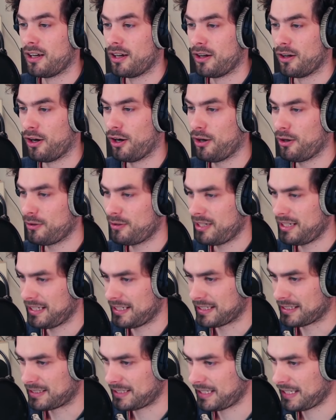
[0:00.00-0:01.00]
All
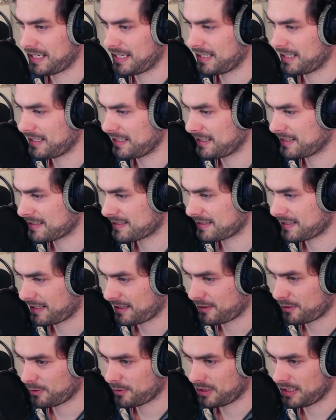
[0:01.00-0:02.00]
right, it is
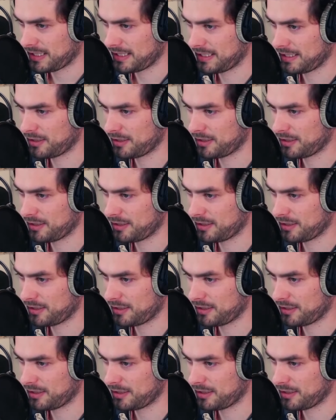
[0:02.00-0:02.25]
now